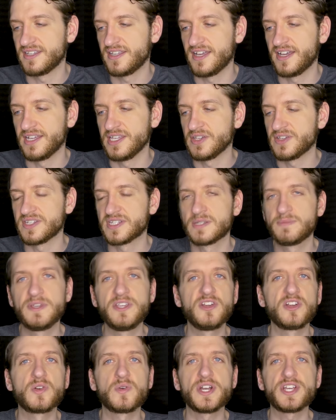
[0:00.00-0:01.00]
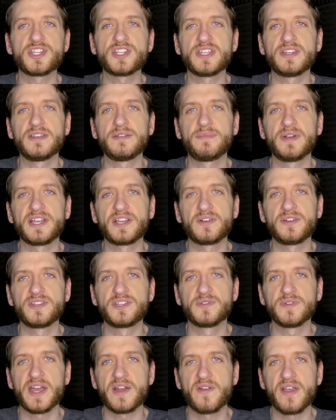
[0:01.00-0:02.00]
Uh, you can submit your question by going
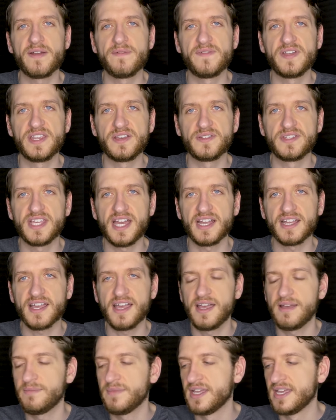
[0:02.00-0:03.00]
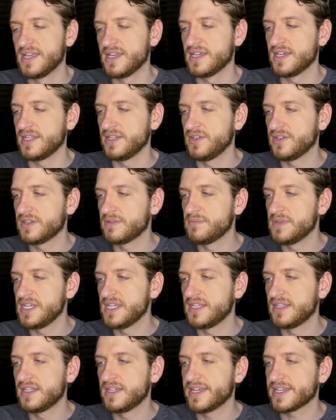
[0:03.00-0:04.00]
to radratvideo.com and you can
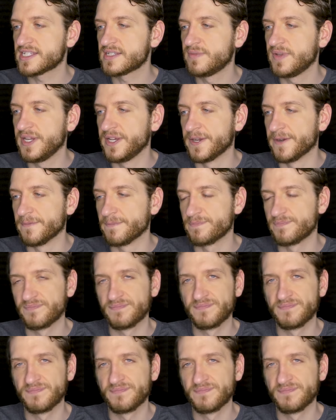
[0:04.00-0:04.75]
be in the next video.